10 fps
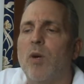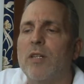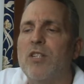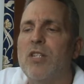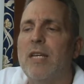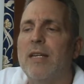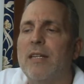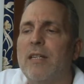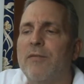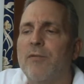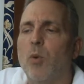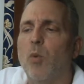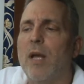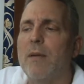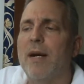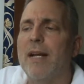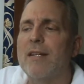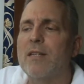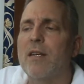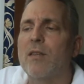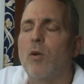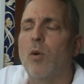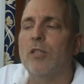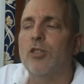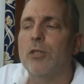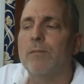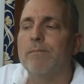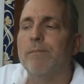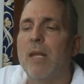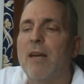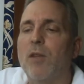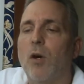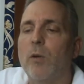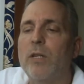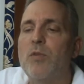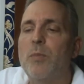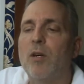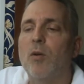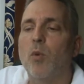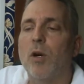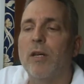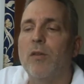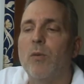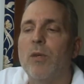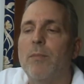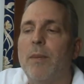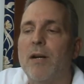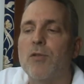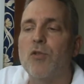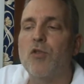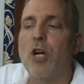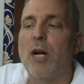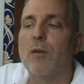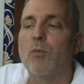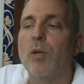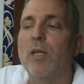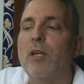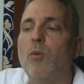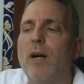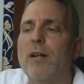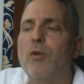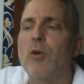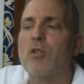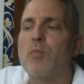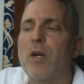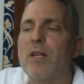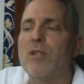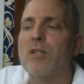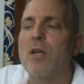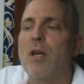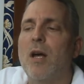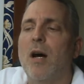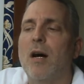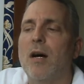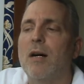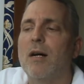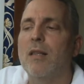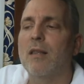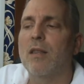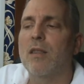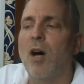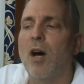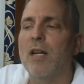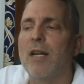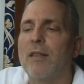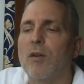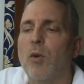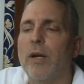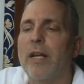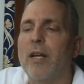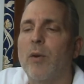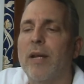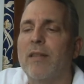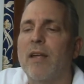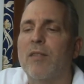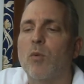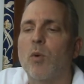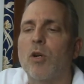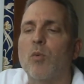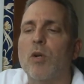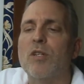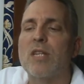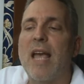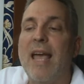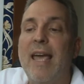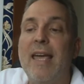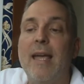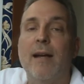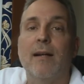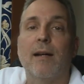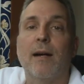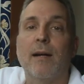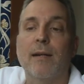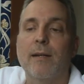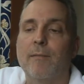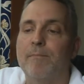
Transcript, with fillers: 1c in a different way by asking the question if the Holy Spirit working through the Apostle John really wanted to express uh, the thought in the Koine Greek that the Word was a God,